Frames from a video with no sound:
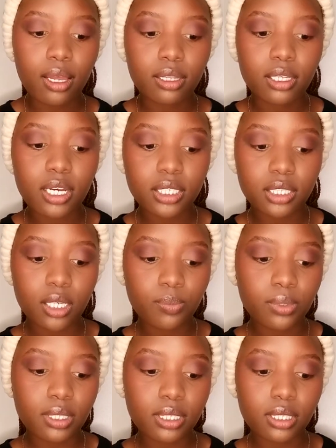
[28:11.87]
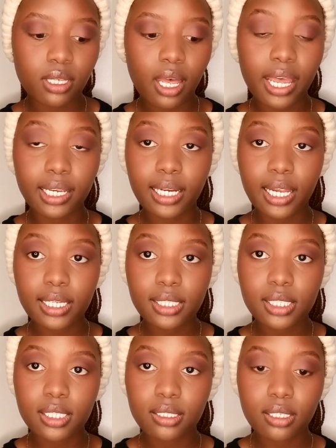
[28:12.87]
The next step is highlight,
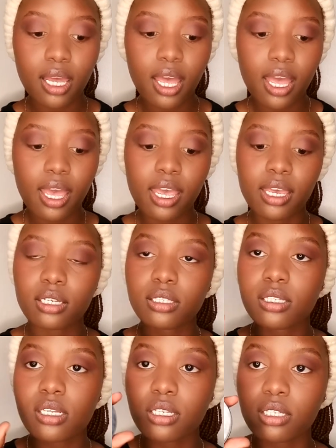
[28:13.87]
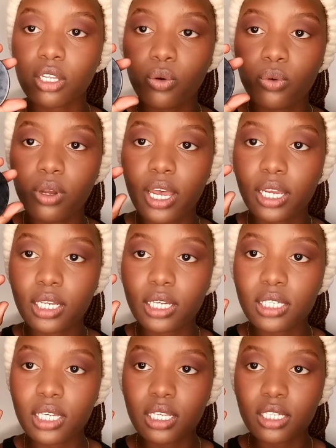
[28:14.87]
and this is the
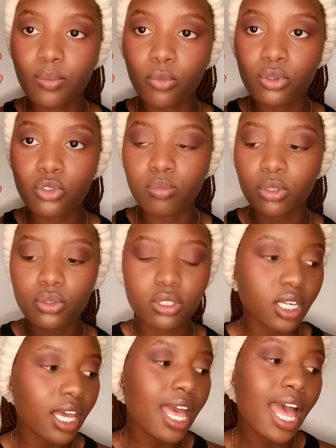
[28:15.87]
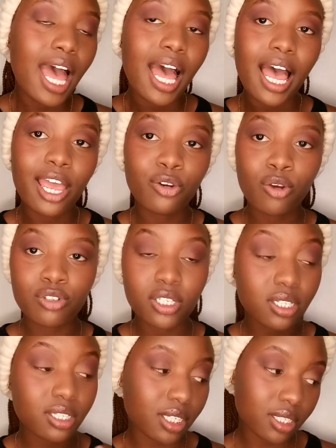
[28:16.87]
highlighter that I'm going to be using. I know I've
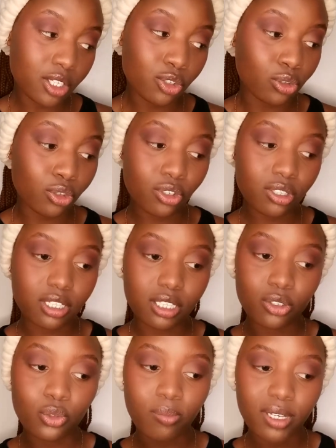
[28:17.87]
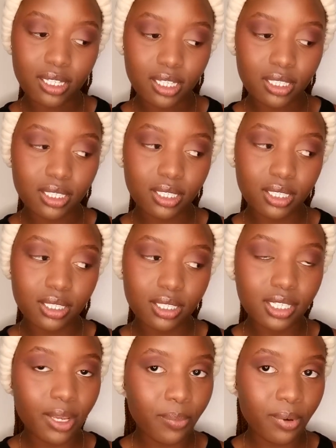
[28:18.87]
just said that you don't need to buy this
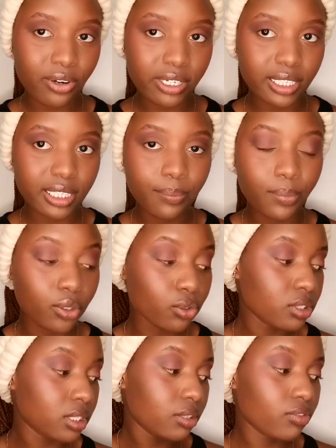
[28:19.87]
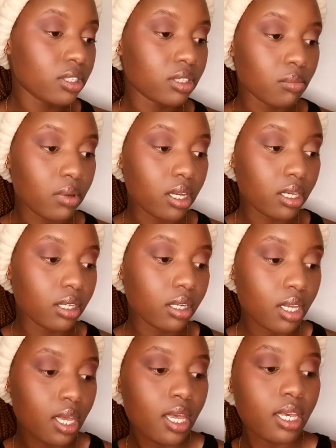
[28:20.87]
separately, because even
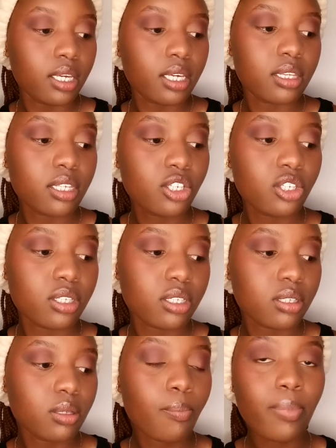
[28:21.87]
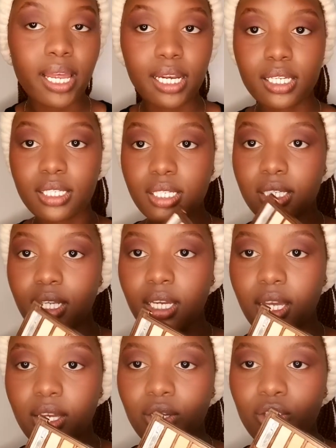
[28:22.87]
in this palette
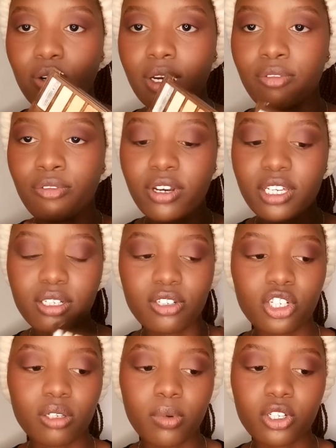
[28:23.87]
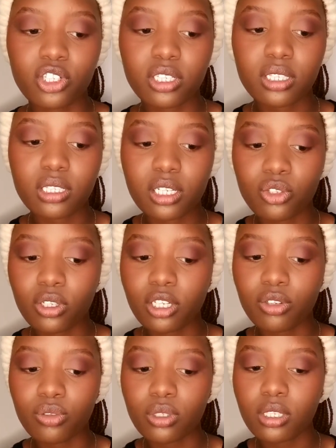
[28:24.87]
you can find shimmer shades that you
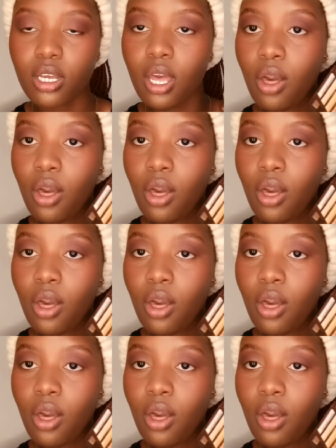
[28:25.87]
can use